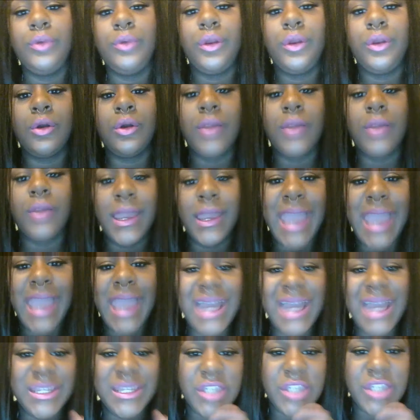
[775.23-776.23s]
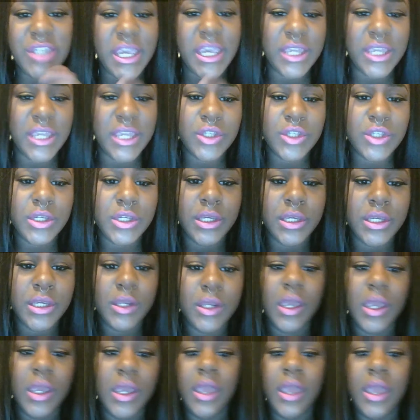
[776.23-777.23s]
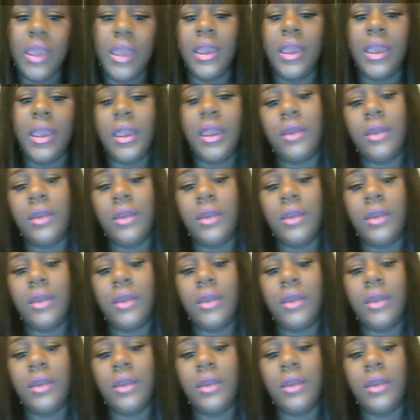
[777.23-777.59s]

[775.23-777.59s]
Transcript: like how to change it and